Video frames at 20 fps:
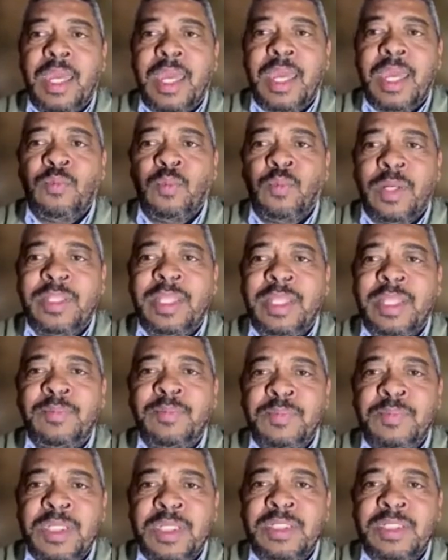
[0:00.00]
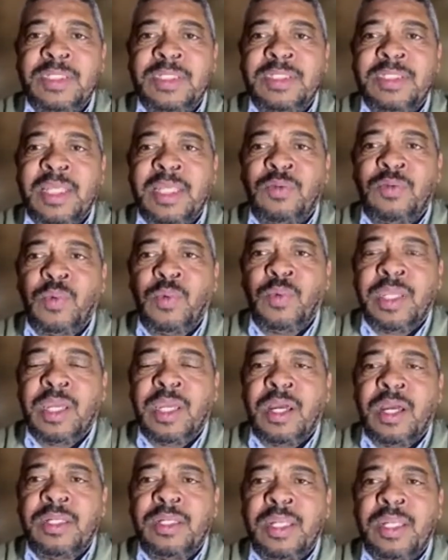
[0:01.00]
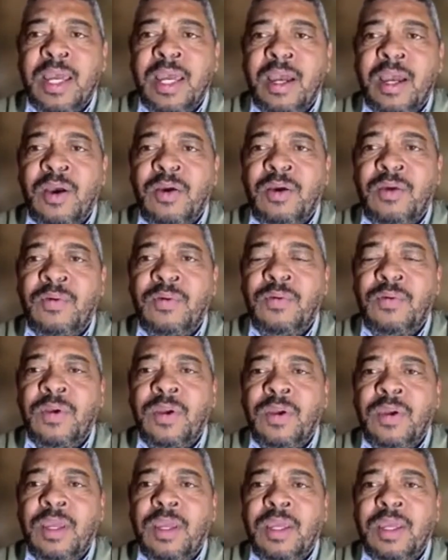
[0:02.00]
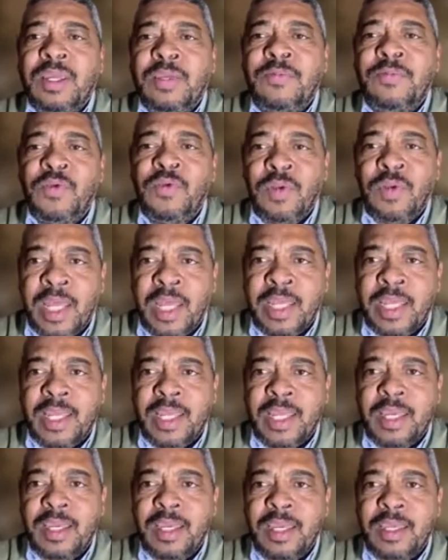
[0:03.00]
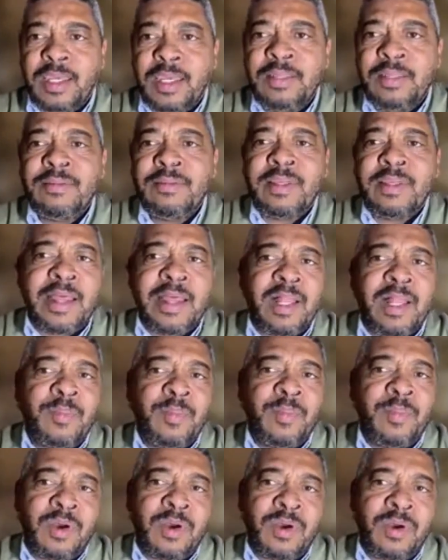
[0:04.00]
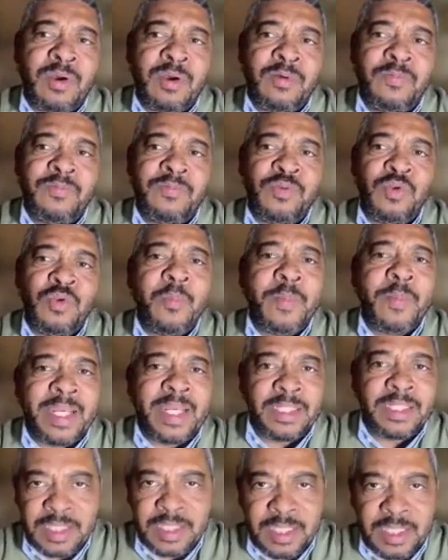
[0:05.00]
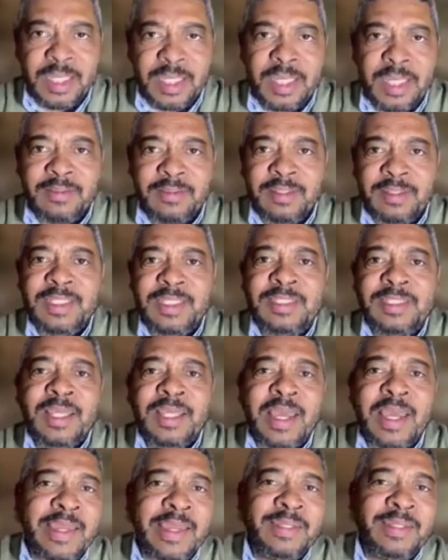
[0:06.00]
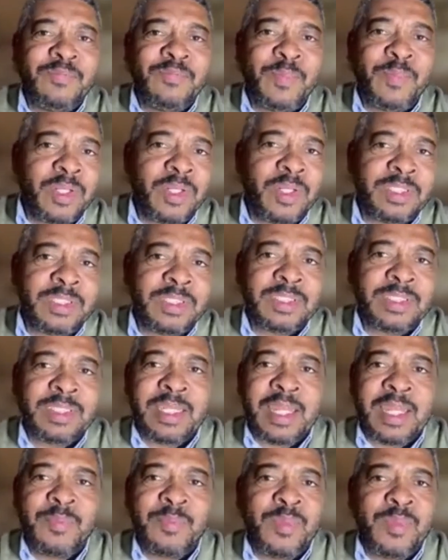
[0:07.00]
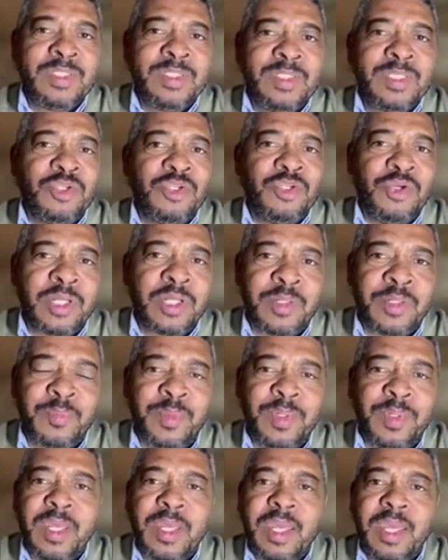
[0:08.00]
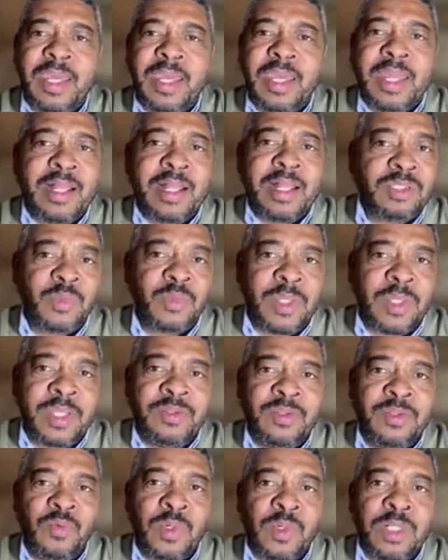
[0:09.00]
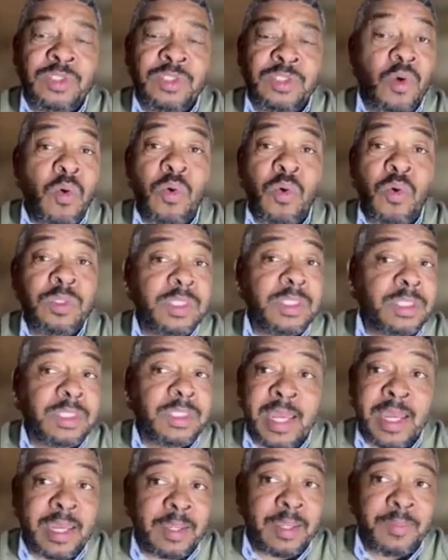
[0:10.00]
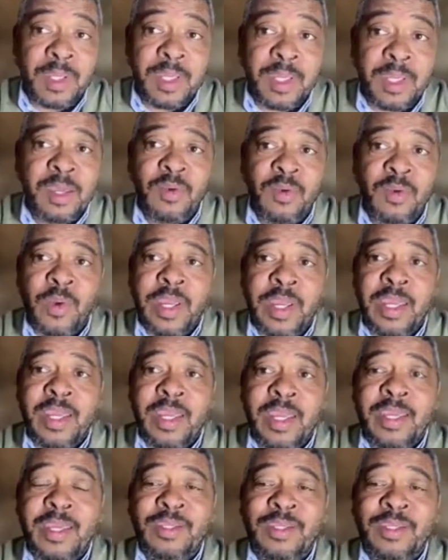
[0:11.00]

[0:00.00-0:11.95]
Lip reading: And what that means is that we are now, if you like, in the realm of normality. This is the kind of politics that happens in Europe and elsewhere in the world all the time, where,